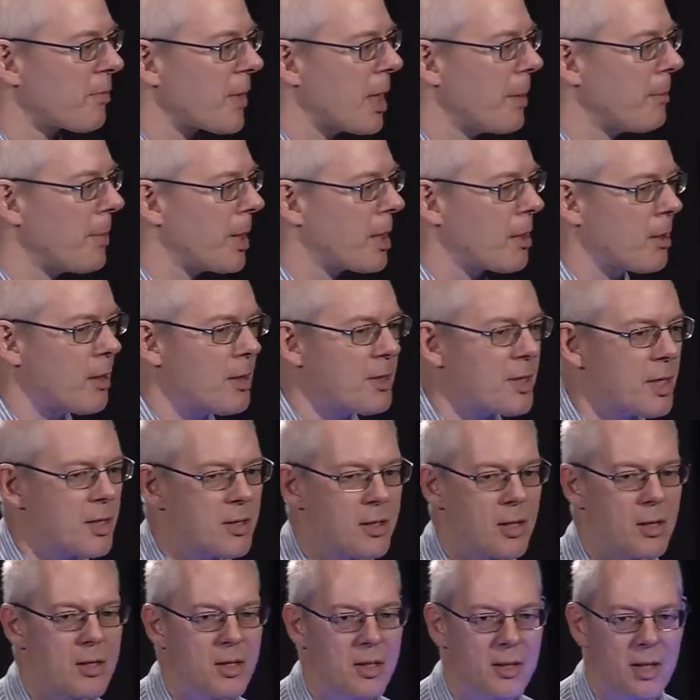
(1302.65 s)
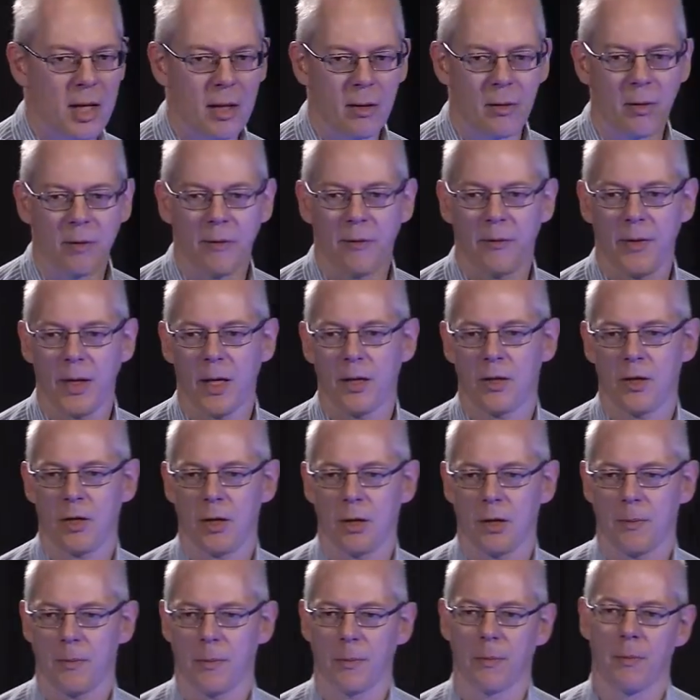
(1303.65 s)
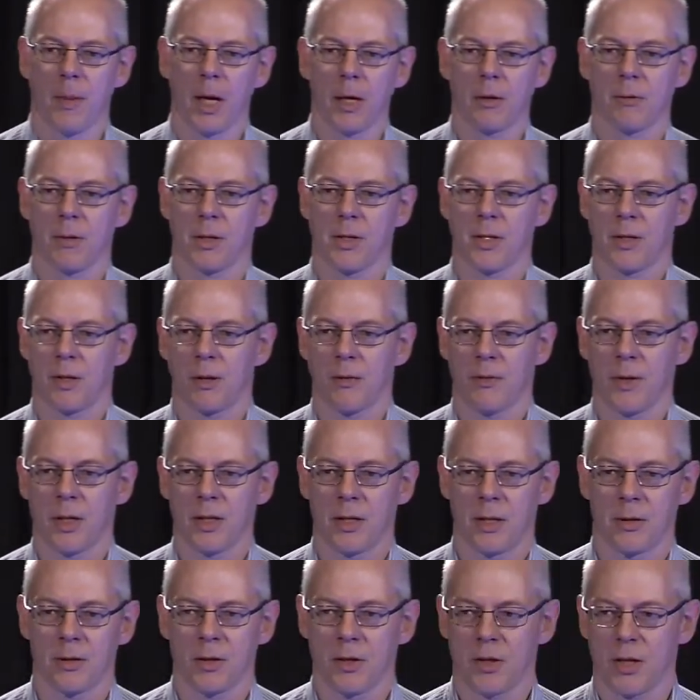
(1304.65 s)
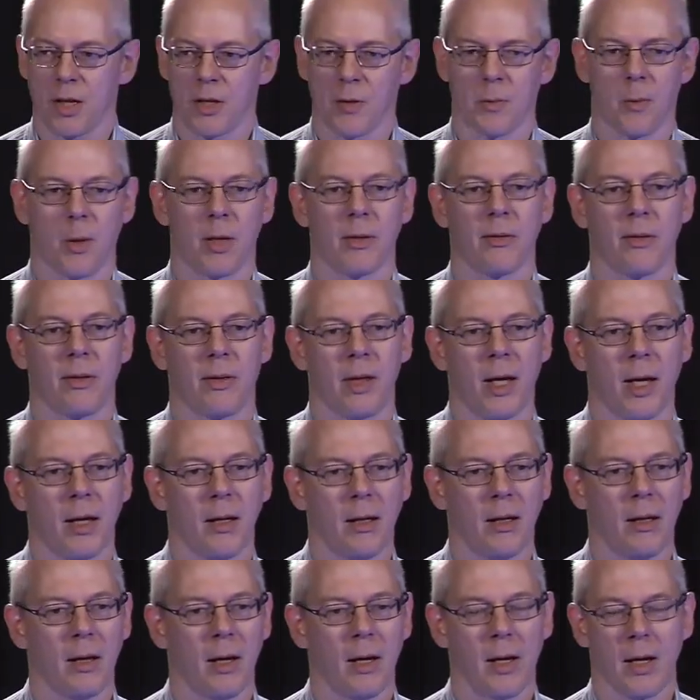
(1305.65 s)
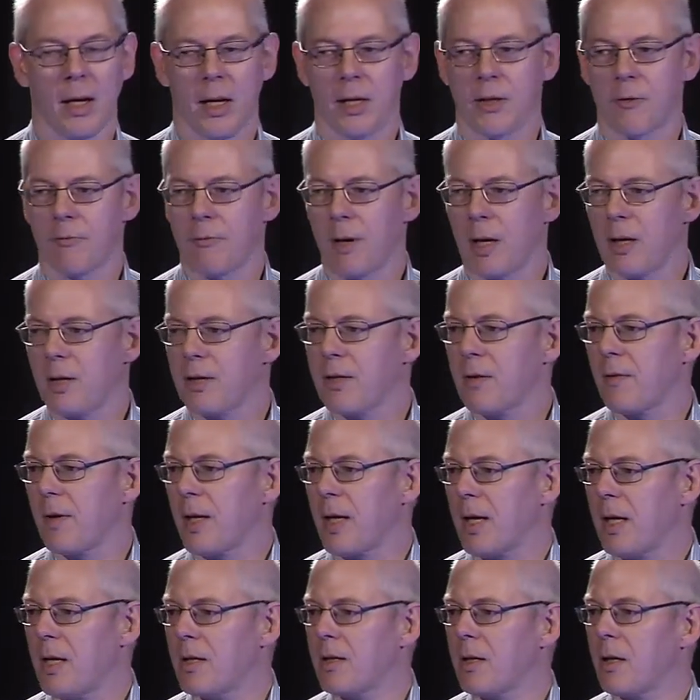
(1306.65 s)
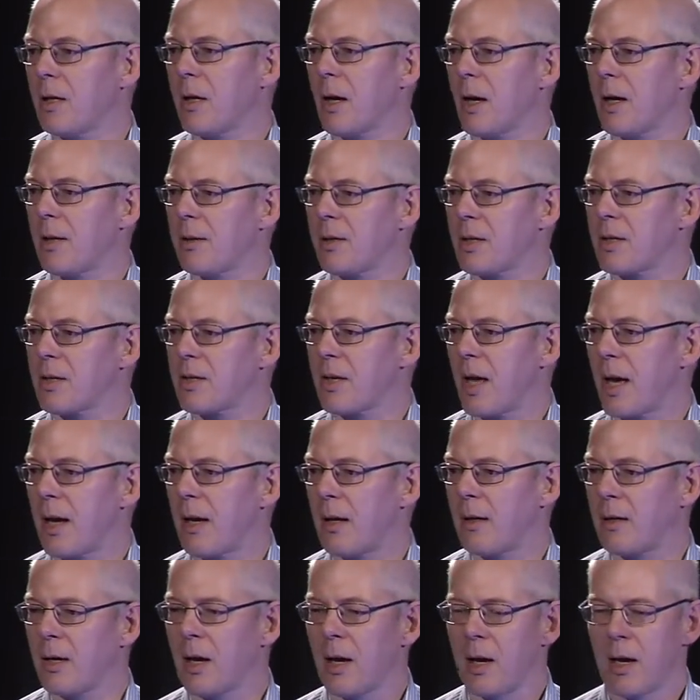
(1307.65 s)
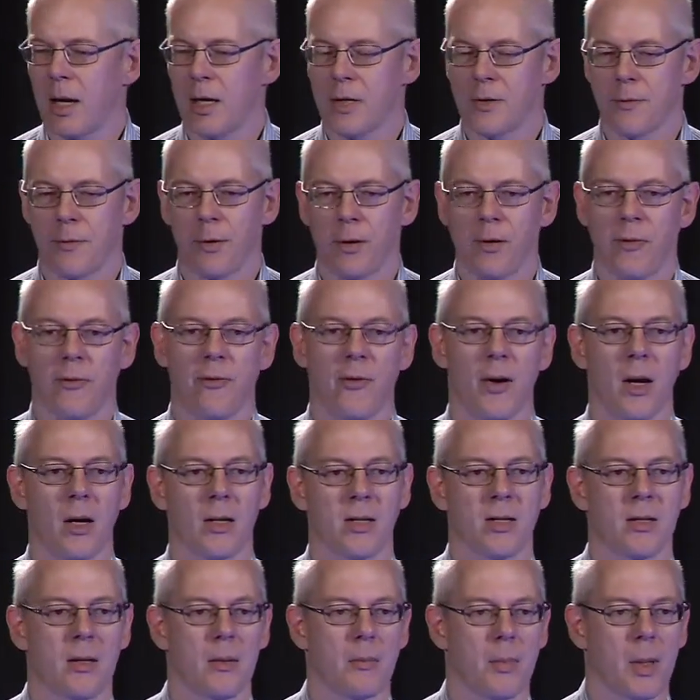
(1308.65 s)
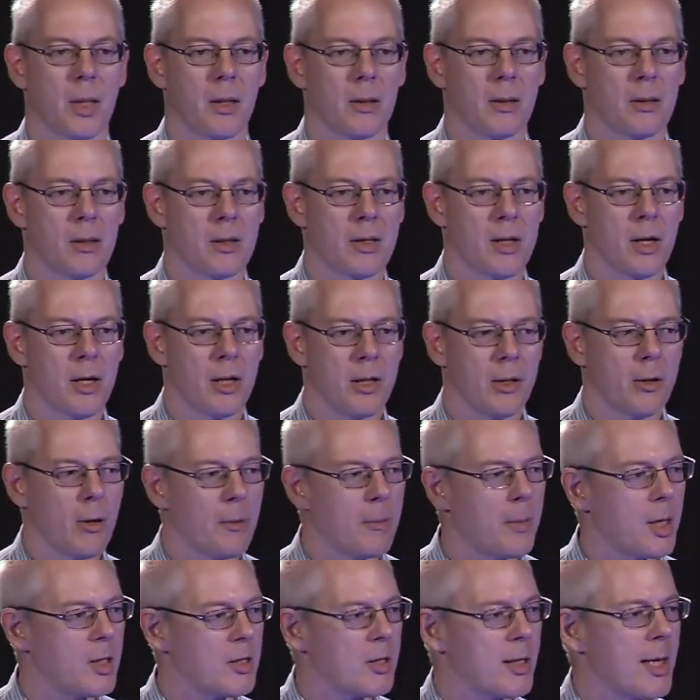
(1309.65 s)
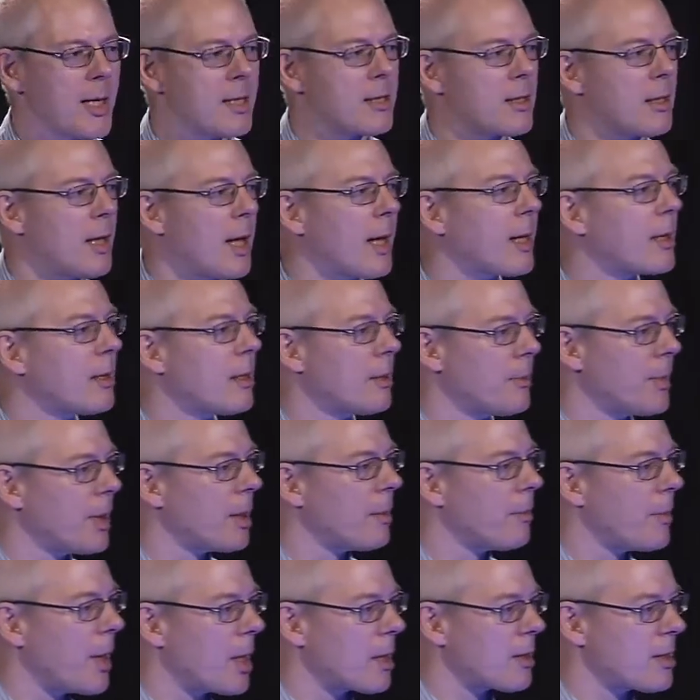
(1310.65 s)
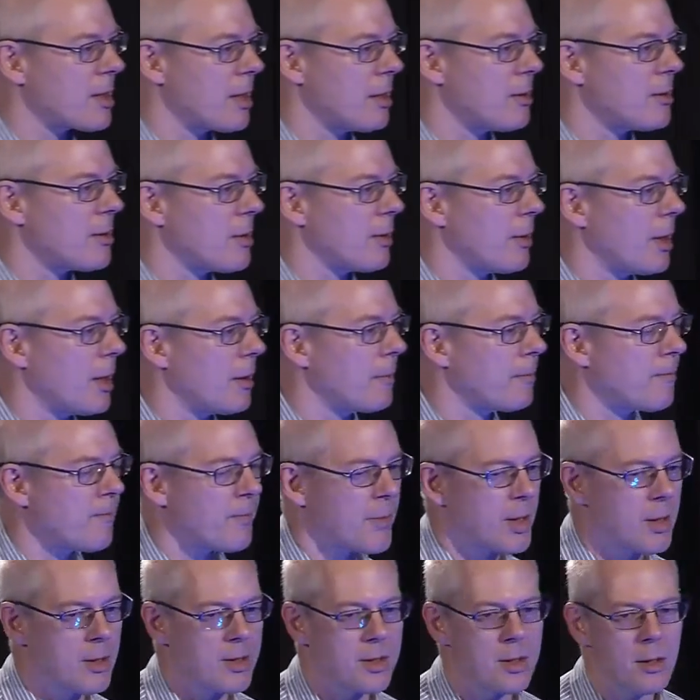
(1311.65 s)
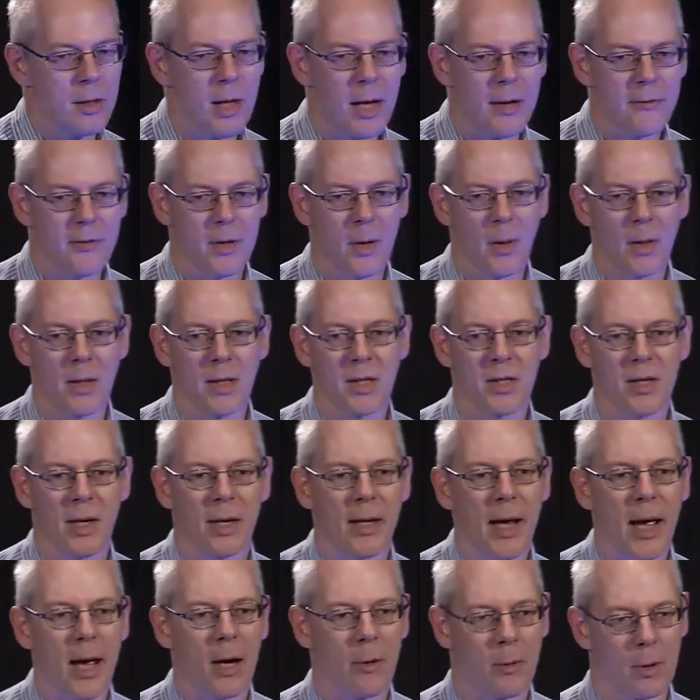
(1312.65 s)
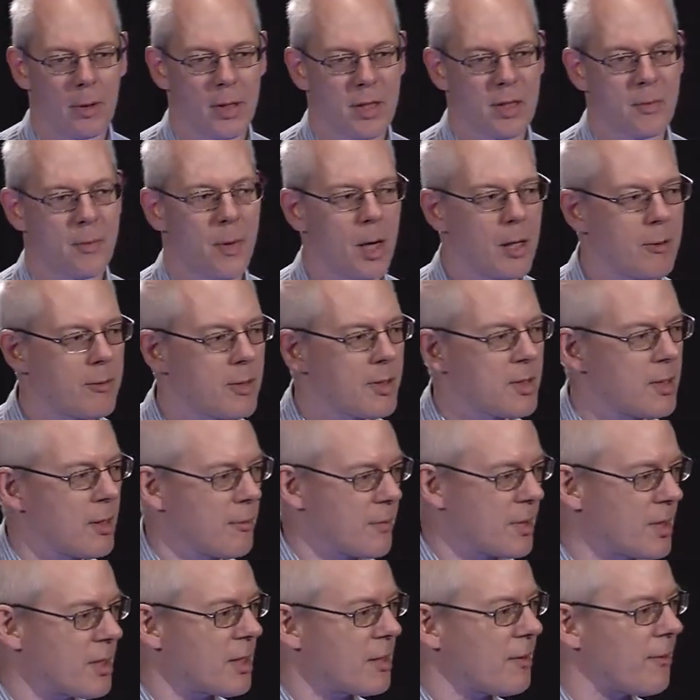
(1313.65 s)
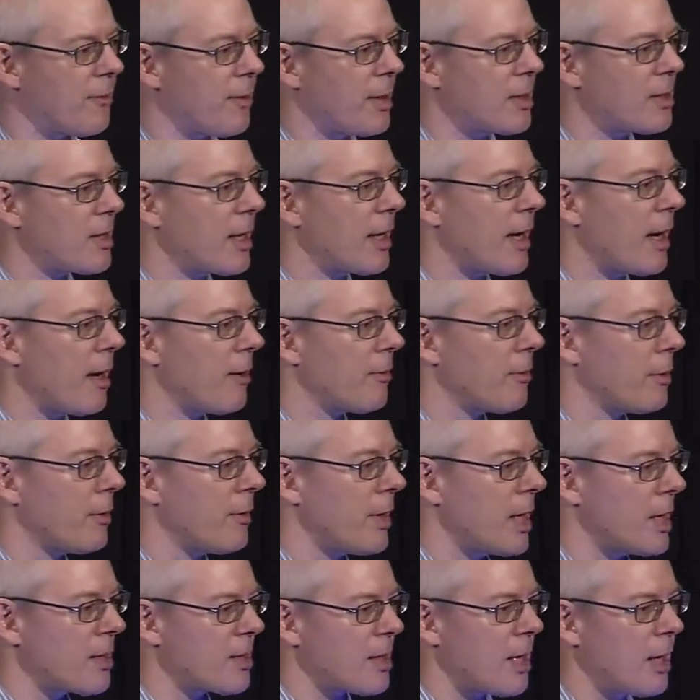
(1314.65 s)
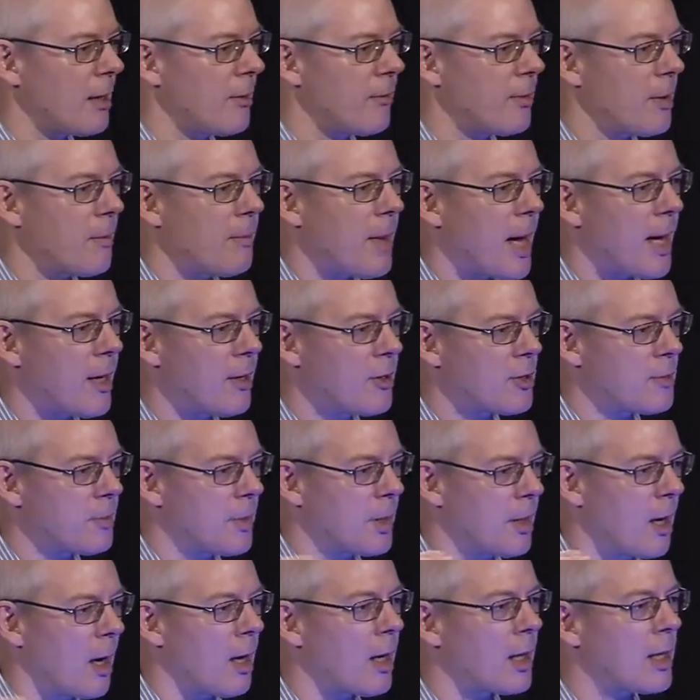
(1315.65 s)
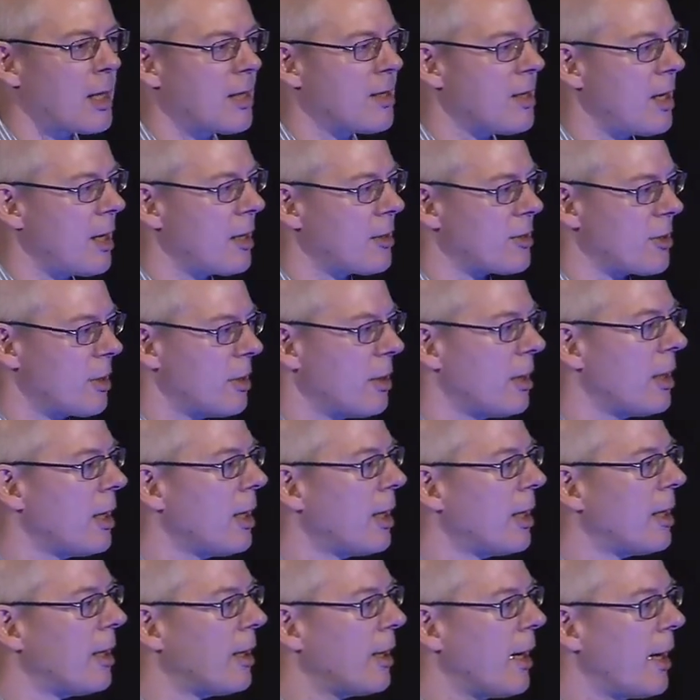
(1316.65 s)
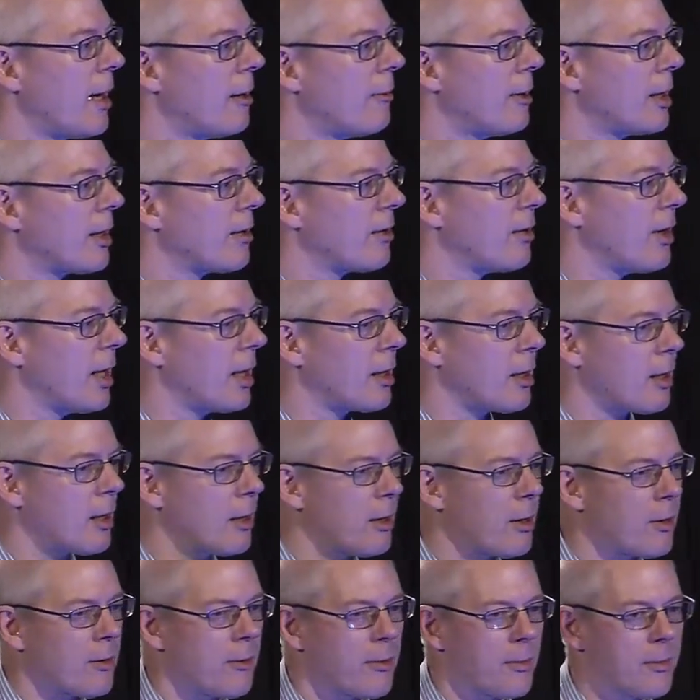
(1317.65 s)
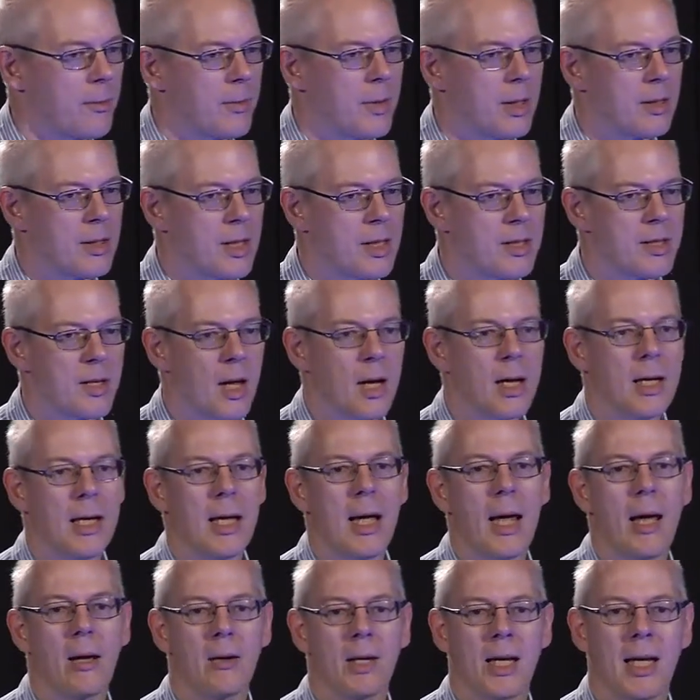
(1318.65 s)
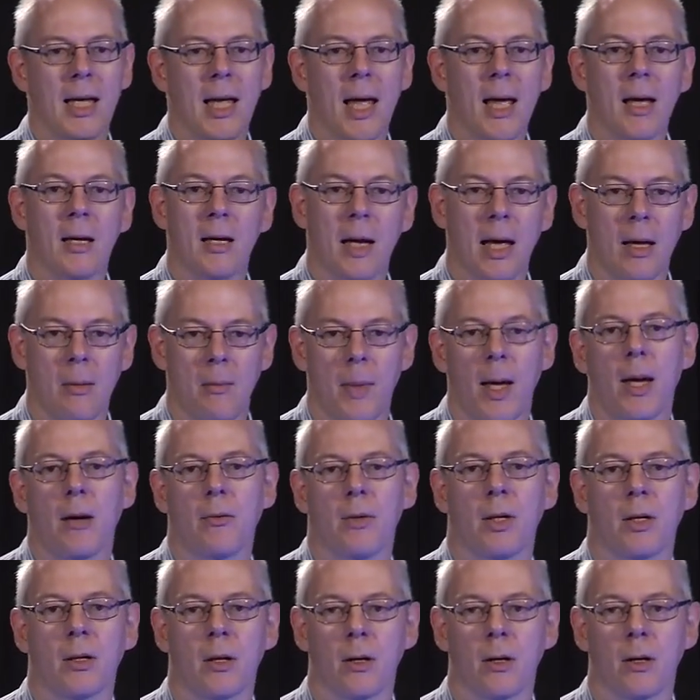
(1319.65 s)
And because it's a single feature microservice, it just does one thing, it's relatively easy to understand. It's very fast to build. You're much less likely to build bugs into it. You still have to understand how all these microservices fit together, and that's kind of the management architecture layering thing, and a lot of the designing how to get a bounded